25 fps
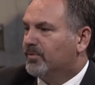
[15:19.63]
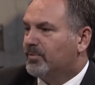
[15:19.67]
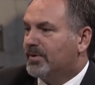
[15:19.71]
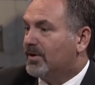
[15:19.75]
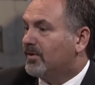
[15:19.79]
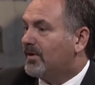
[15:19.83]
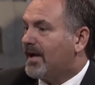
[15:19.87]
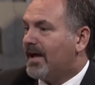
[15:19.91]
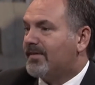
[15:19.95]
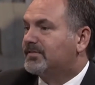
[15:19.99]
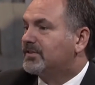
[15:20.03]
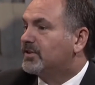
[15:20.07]
We
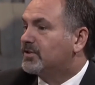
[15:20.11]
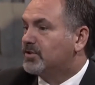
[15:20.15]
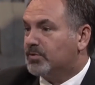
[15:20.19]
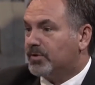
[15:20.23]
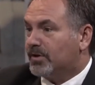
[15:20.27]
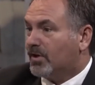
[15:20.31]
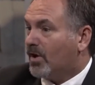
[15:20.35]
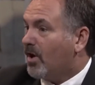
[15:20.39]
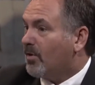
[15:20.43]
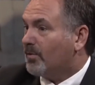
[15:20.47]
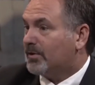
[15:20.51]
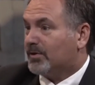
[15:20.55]
don't have to do
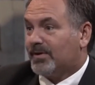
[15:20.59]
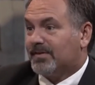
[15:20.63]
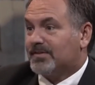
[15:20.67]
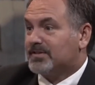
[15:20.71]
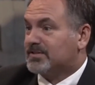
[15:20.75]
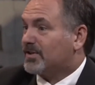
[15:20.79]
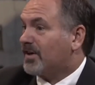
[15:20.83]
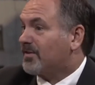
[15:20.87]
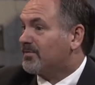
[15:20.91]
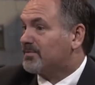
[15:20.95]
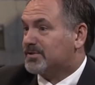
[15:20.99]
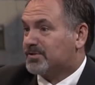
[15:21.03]
it all. We don't have to
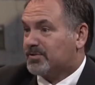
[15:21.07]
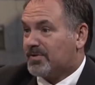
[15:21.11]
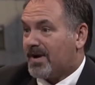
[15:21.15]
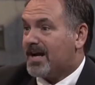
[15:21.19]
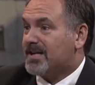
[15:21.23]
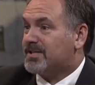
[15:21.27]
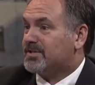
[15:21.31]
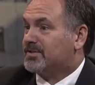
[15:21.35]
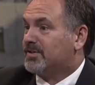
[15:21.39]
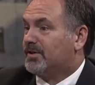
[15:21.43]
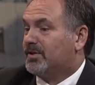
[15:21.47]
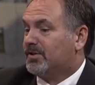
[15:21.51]
start from
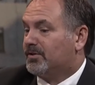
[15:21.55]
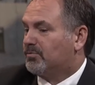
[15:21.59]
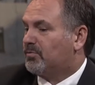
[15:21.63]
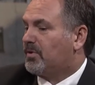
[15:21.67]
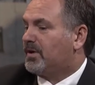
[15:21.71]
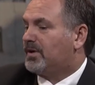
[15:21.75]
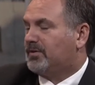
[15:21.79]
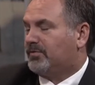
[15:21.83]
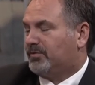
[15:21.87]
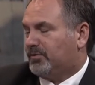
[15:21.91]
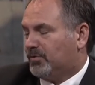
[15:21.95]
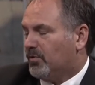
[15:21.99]
scratch. There are
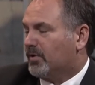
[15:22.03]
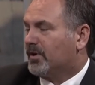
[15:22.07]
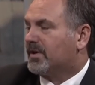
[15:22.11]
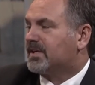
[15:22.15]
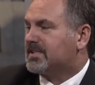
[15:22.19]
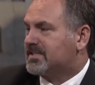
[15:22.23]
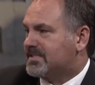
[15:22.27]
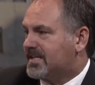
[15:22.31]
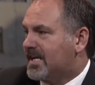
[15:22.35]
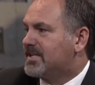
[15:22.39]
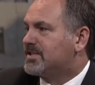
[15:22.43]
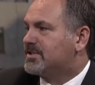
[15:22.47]
wonderful
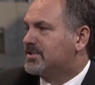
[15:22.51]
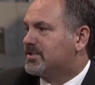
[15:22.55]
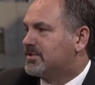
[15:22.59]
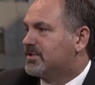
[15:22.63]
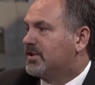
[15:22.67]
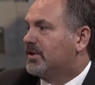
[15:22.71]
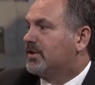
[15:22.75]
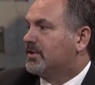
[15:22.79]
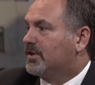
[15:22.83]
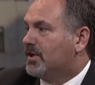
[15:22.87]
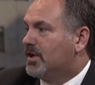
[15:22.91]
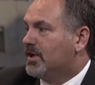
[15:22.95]
organizations
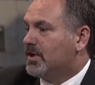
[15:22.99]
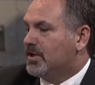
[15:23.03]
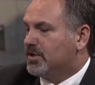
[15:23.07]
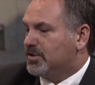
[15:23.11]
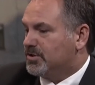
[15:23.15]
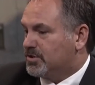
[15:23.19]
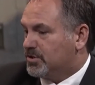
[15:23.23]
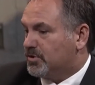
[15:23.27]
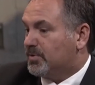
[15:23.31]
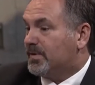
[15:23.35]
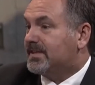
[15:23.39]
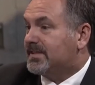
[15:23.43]
that
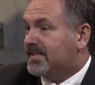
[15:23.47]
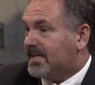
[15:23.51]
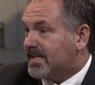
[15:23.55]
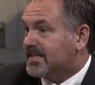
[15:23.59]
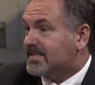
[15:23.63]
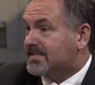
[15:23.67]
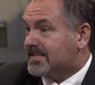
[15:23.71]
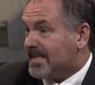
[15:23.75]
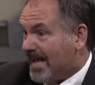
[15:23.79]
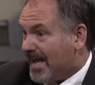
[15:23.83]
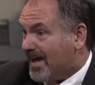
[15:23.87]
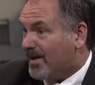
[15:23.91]
are doing
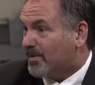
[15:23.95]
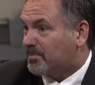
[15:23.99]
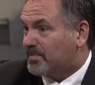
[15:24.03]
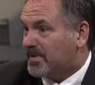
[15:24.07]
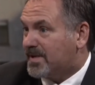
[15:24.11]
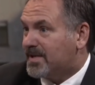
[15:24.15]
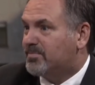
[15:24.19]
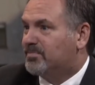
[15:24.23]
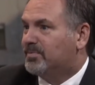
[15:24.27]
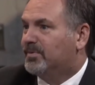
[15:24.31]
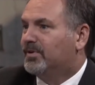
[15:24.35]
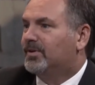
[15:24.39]
things to help
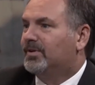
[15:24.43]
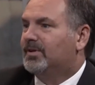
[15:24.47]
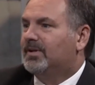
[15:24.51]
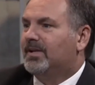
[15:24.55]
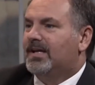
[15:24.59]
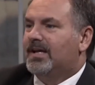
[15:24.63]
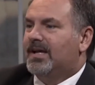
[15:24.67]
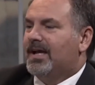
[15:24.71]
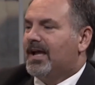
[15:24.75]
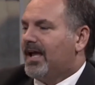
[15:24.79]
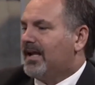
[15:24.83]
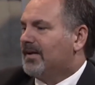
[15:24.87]
people
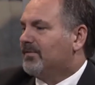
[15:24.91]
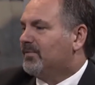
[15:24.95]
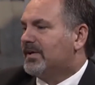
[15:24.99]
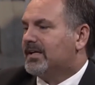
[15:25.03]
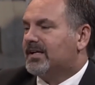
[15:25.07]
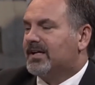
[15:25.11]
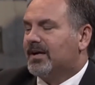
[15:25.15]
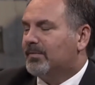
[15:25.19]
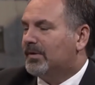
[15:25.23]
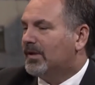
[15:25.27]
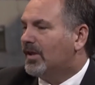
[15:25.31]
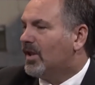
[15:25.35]
and we
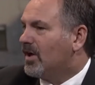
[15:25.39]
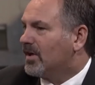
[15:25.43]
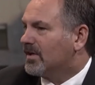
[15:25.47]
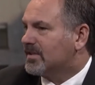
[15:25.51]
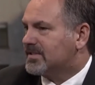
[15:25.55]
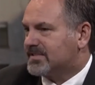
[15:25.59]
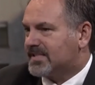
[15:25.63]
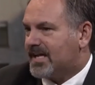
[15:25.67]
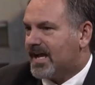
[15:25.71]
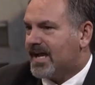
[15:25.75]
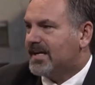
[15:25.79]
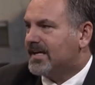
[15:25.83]
can come
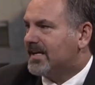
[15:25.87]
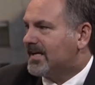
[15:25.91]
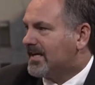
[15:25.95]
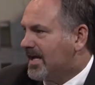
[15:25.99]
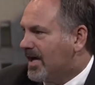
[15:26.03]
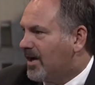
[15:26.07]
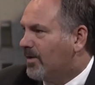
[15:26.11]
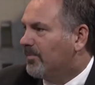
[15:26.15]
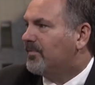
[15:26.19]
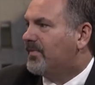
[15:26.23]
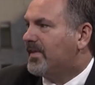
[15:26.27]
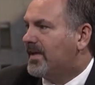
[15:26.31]
alongside and
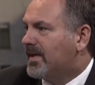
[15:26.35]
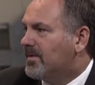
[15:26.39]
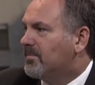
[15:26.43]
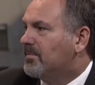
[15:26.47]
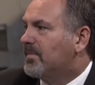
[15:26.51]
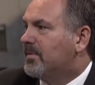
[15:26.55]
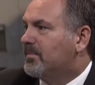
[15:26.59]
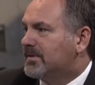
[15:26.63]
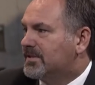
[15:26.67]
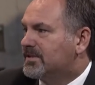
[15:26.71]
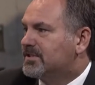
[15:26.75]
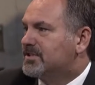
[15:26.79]
help
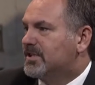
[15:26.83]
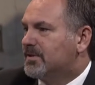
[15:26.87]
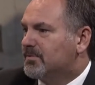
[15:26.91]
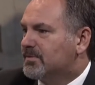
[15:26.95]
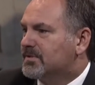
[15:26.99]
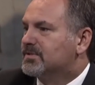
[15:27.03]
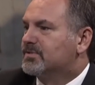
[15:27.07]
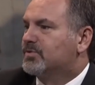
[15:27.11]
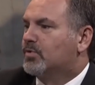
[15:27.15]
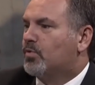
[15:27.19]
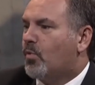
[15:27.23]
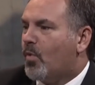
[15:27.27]
them. I mean, she
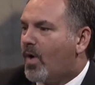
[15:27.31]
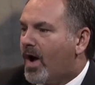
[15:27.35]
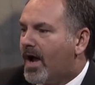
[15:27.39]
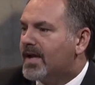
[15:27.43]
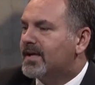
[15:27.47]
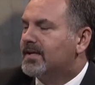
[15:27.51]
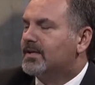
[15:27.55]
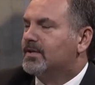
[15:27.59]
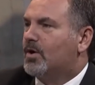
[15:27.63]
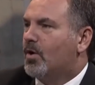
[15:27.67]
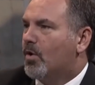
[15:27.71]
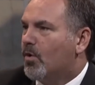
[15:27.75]
was
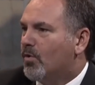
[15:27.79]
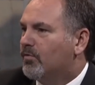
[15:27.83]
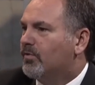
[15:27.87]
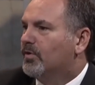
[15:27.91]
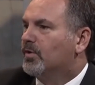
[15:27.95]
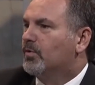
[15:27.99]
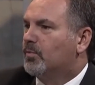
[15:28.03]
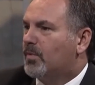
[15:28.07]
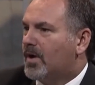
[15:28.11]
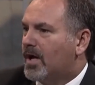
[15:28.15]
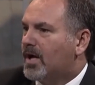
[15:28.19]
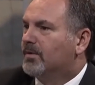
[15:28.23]
quite
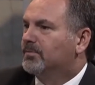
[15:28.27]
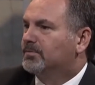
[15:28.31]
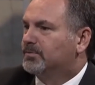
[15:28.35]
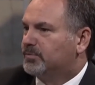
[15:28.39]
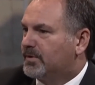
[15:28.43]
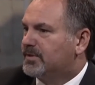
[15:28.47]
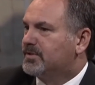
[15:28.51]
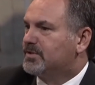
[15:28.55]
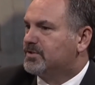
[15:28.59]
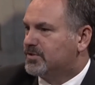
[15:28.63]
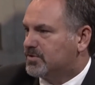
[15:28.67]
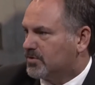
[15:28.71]
overwhelmed
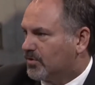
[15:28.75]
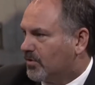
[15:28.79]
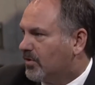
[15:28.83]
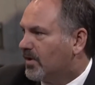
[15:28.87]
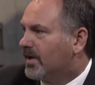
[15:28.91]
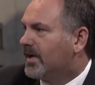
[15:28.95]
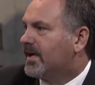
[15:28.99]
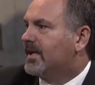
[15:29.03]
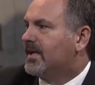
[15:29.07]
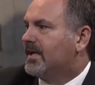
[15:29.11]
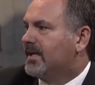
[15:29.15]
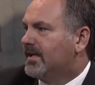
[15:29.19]
with
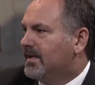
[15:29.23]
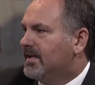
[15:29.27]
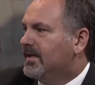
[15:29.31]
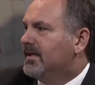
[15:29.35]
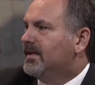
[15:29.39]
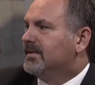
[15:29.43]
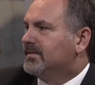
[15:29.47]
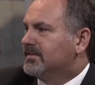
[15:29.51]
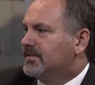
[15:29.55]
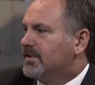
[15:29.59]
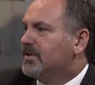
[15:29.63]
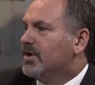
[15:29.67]
joy
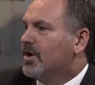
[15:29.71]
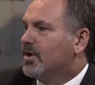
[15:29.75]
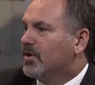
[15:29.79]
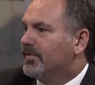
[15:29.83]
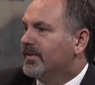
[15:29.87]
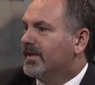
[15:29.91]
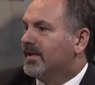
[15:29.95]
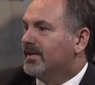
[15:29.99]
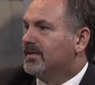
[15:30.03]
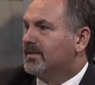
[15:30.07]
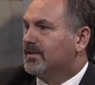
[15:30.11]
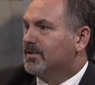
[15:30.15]
to know
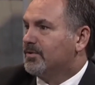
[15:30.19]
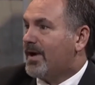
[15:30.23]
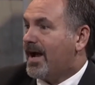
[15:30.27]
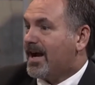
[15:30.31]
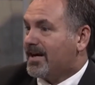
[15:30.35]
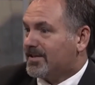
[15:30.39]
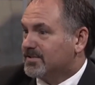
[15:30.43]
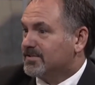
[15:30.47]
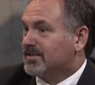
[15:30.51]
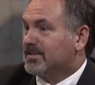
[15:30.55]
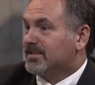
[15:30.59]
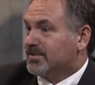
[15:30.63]
that you
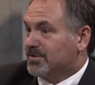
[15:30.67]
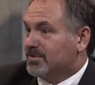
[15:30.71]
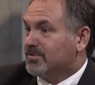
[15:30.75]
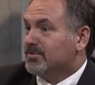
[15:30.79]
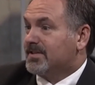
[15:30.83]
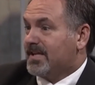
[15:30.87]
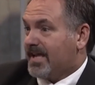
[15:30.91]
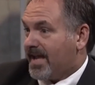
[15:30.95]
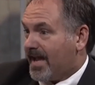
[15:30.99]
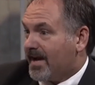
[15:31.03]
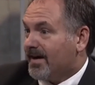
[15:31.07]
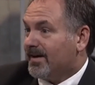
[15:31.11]
actually
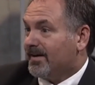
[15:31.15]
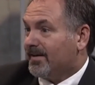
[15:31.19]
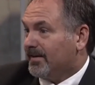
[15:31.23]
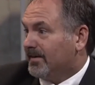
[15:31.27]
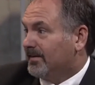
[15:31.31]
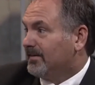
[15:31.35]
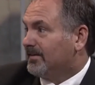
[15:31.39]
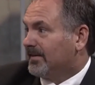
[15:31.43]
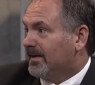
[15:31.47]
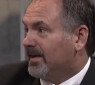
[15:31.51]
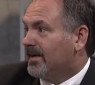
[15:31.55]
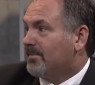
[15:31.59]
do
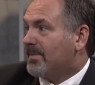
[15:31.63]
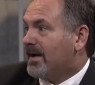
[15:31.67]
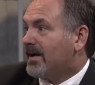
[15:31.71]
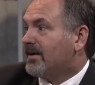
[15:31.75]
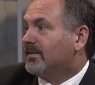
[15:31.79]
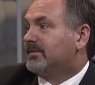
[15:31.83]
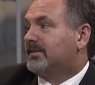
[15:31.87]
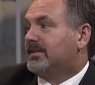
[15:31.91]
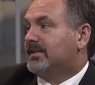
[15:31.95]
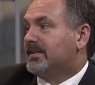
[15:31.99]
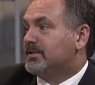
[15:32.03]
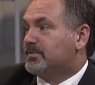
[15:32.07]
care
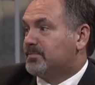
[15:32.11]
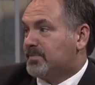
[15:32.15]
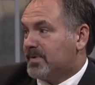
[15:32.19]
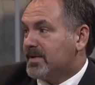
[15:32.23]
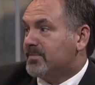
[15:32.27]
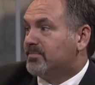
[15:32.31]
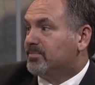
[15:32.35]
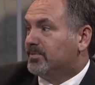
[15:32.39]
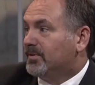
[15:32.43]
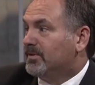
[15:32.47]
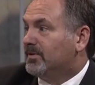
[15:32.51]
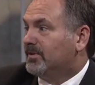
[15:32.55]
about these
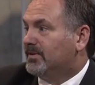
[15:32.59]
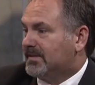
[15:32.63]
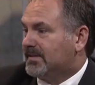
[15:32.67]
people.